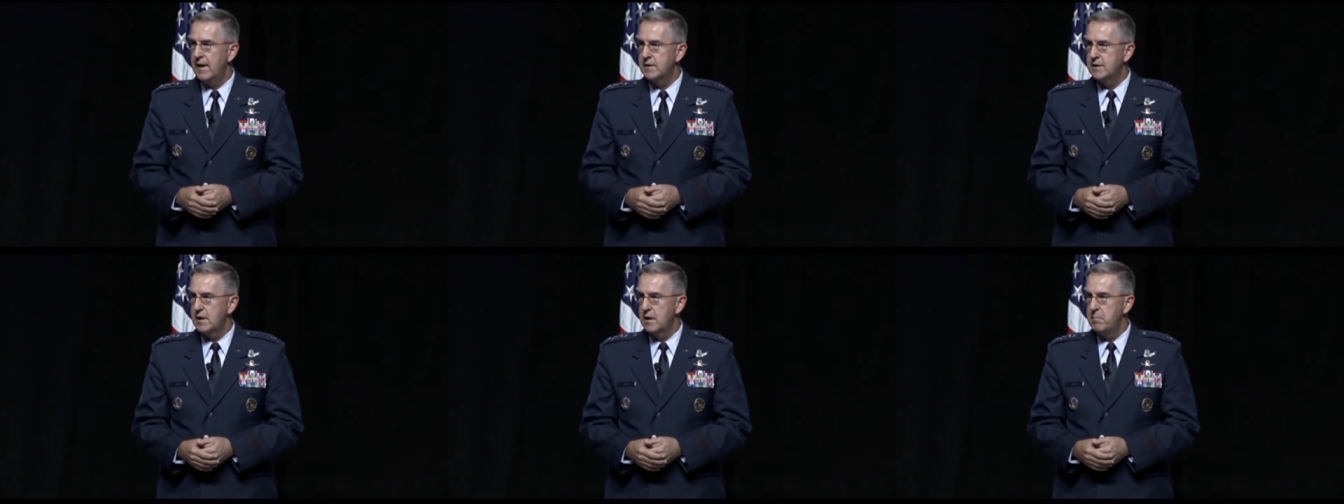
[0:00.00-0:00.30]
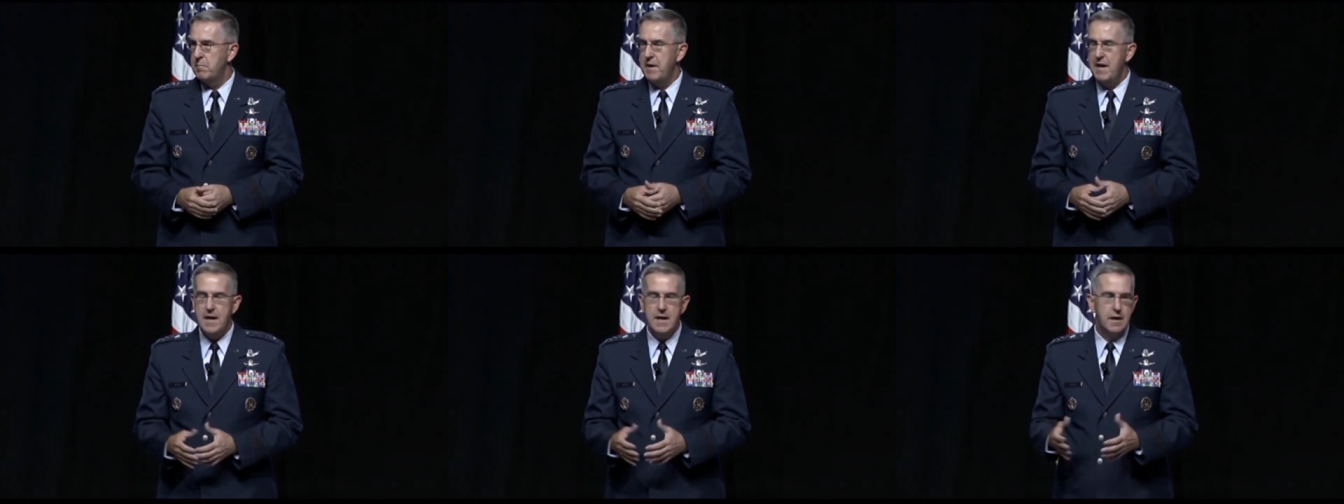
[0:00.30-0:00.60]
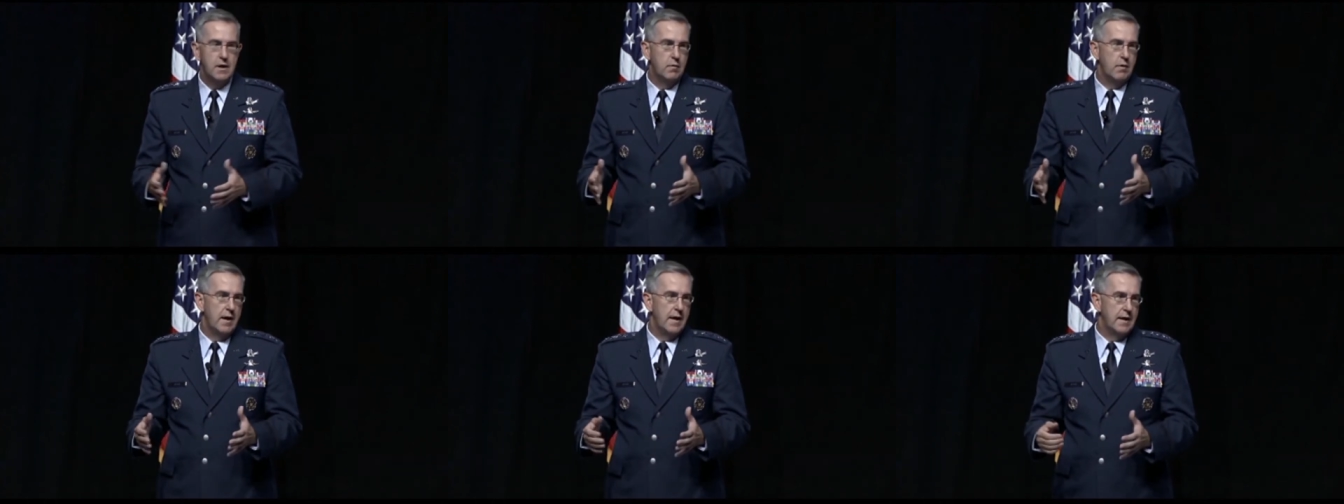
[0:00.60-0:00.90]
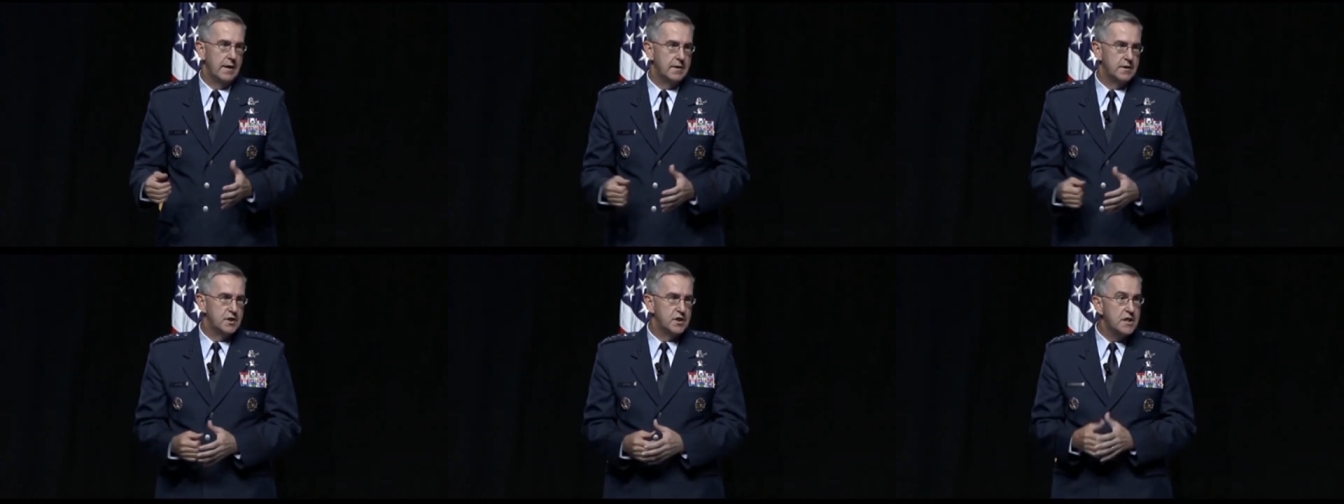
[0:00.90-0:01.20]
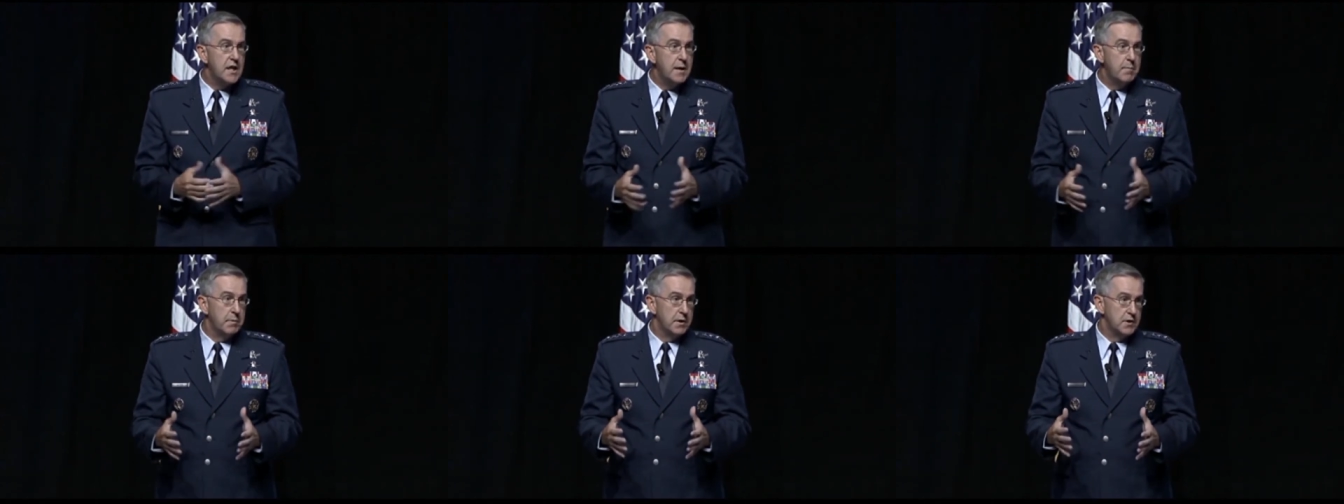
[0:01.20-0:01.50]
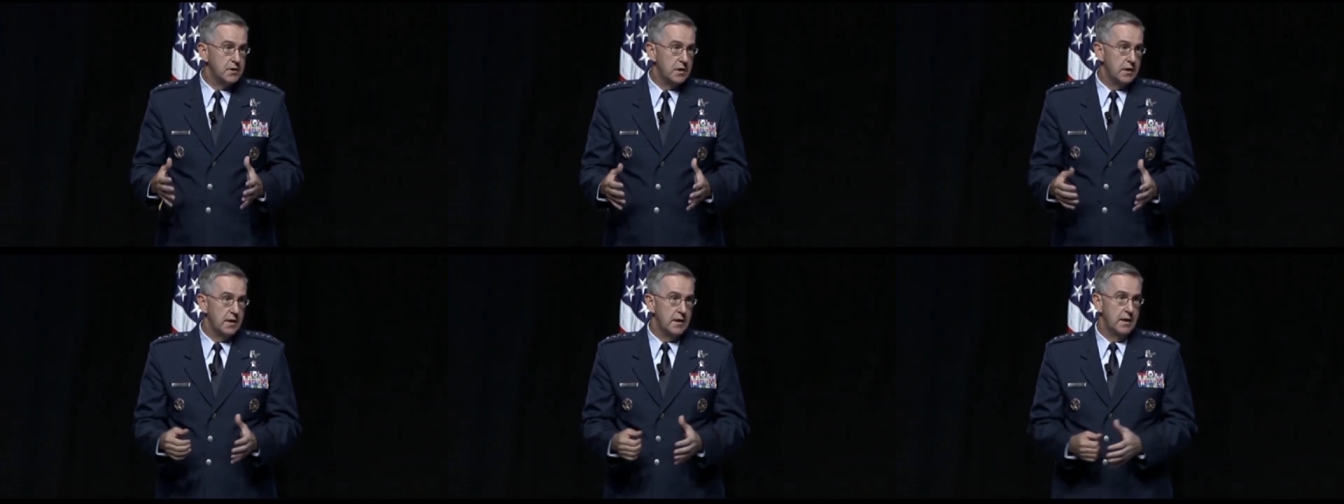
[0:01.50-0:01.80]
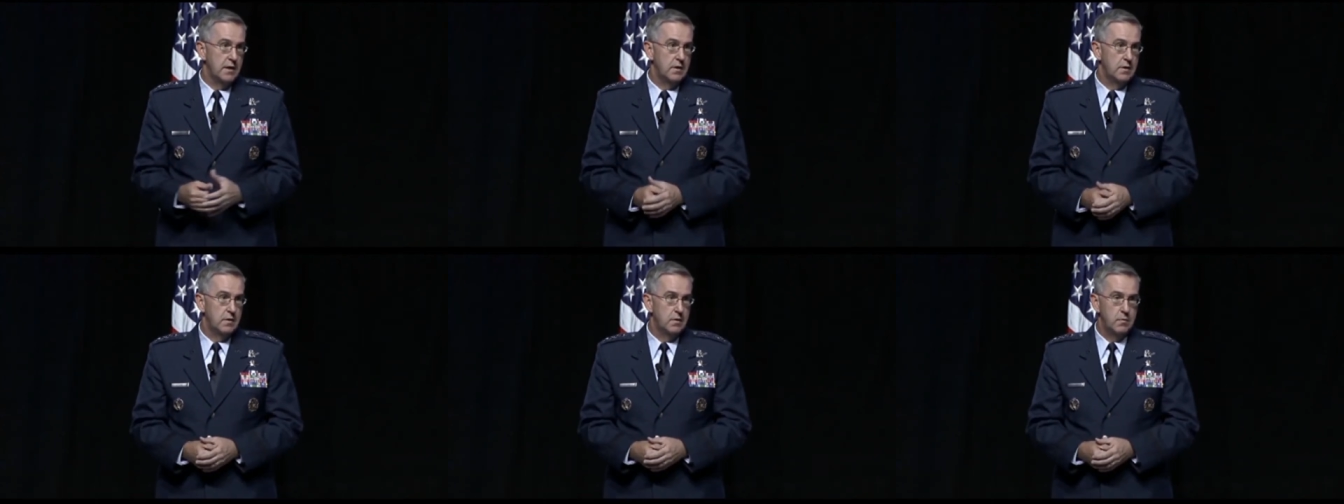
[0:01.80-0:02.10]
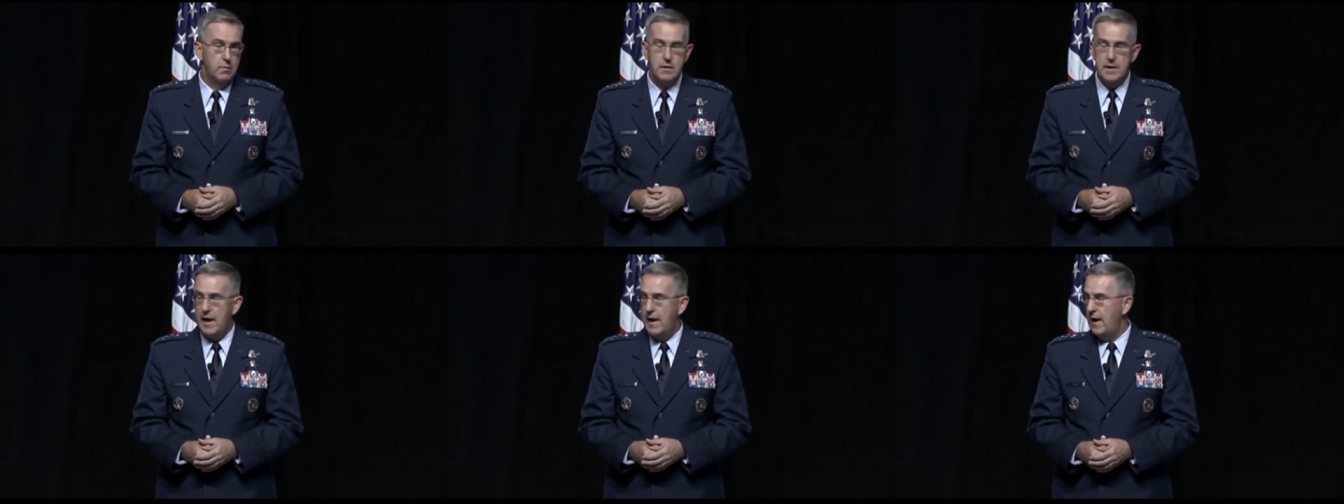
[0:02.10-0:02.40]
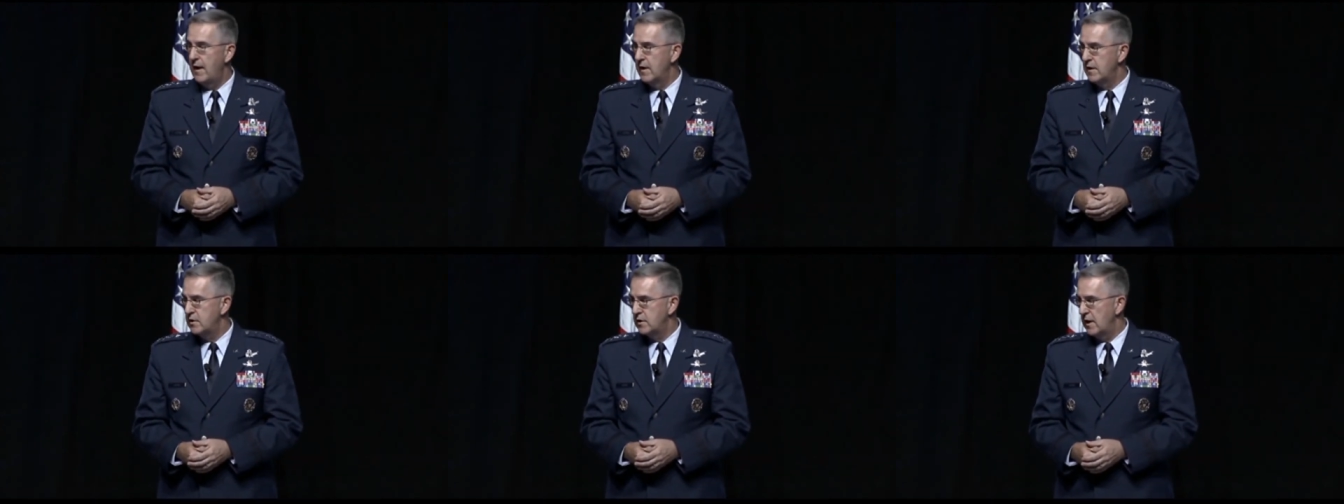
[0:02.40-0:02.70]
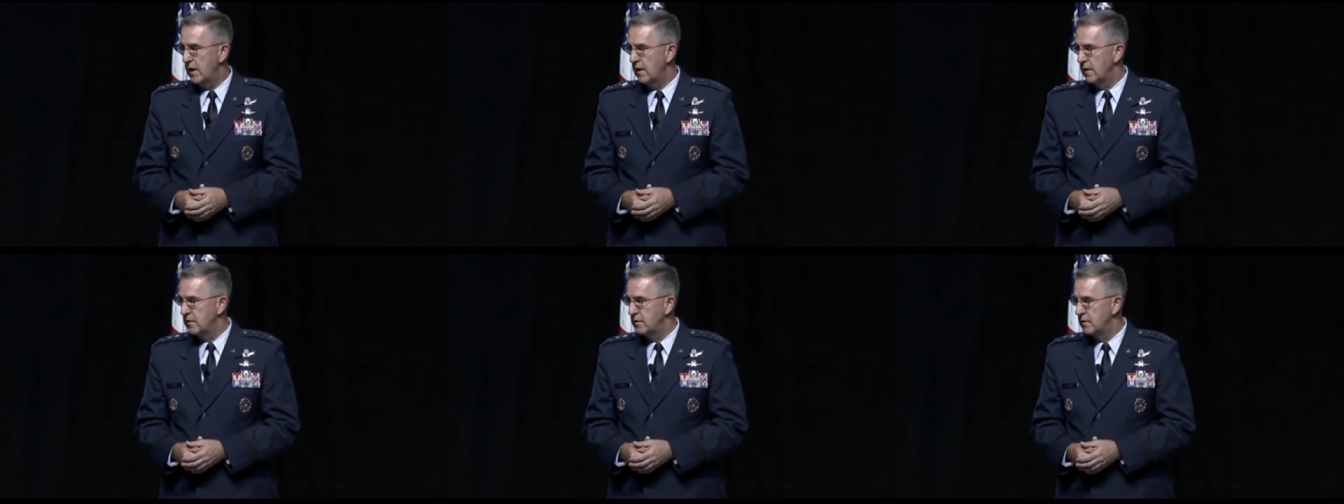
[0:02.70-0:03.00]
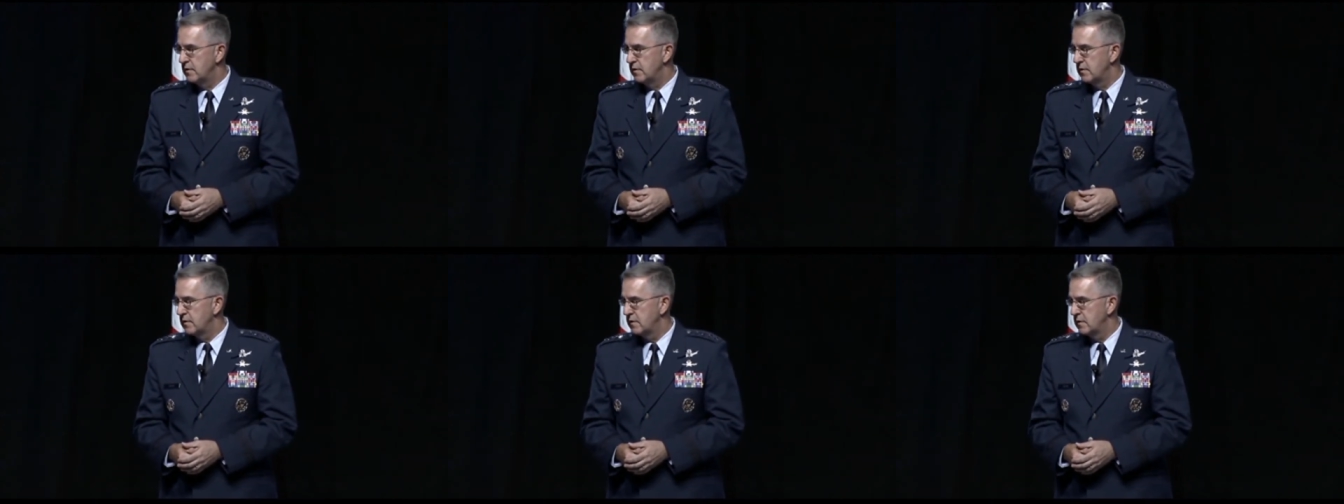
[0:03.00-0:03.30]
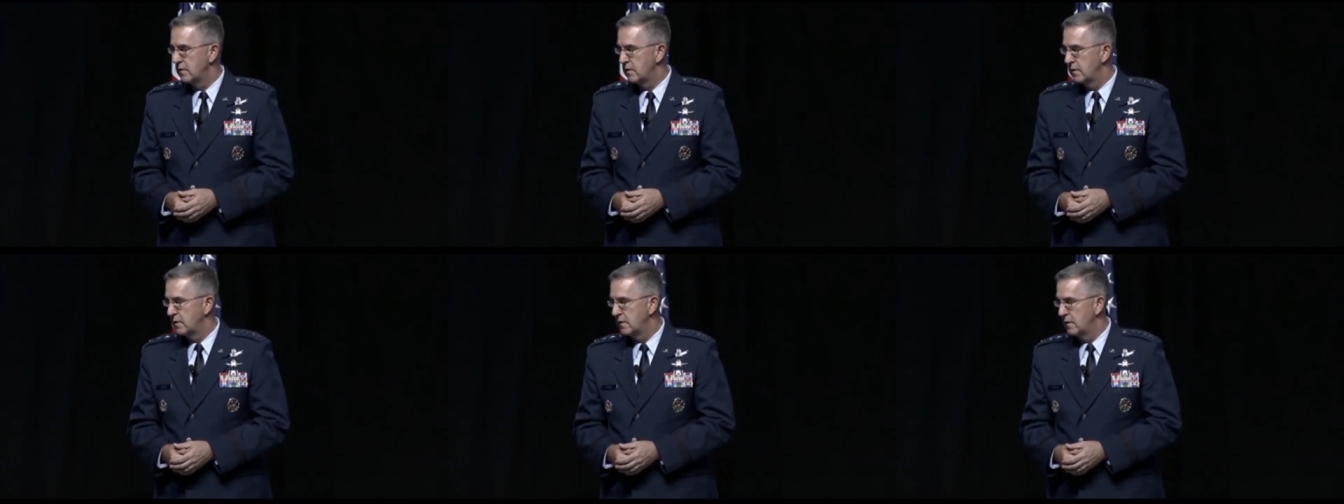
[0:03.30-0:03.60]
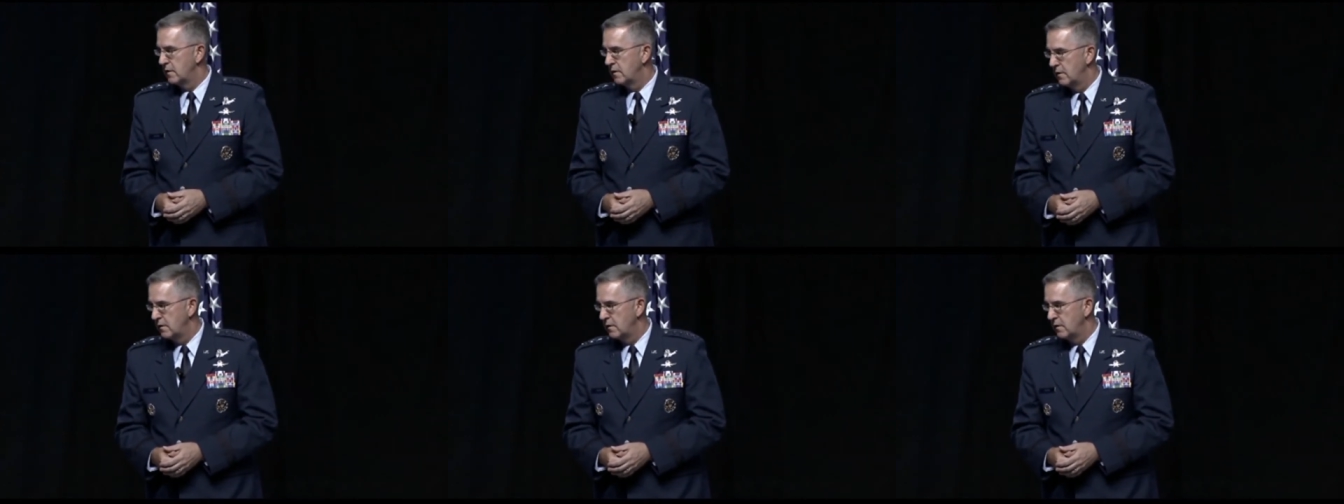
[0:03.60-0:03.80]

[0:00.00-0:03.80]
effects can be integrated seamlessly without any challenges.